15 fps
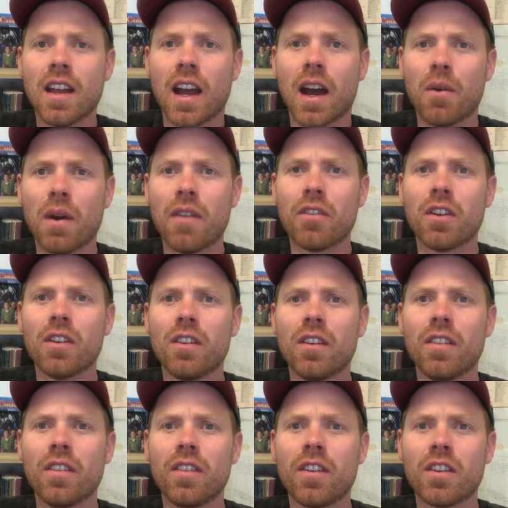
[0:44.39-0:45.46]

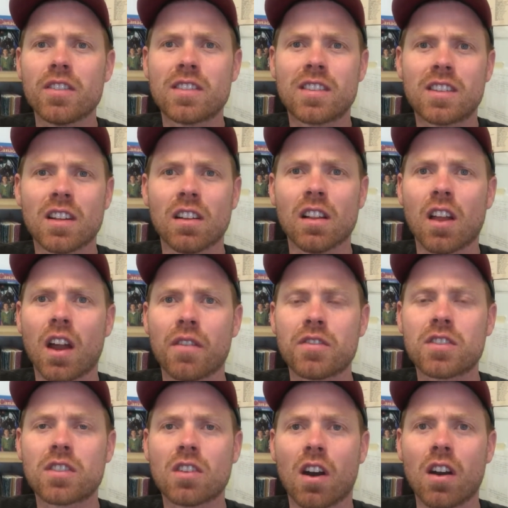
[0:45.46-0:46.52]
However, there's still a lot of
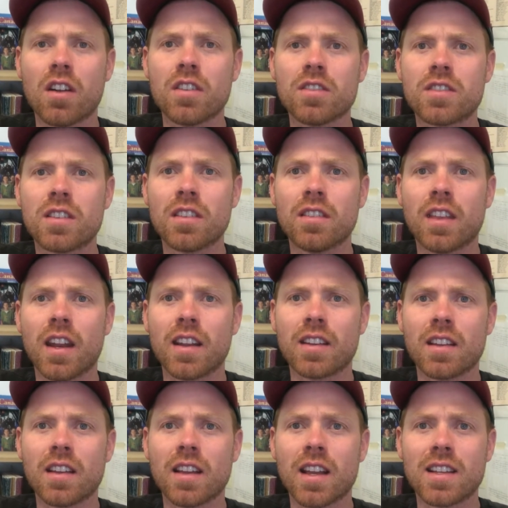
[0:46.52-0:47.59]
scars
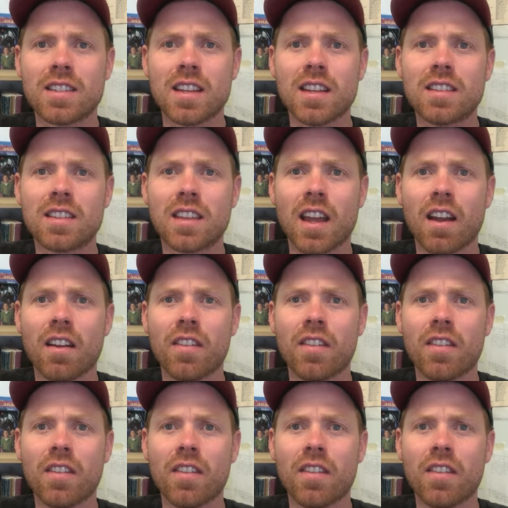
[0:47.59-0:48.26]
that exist there,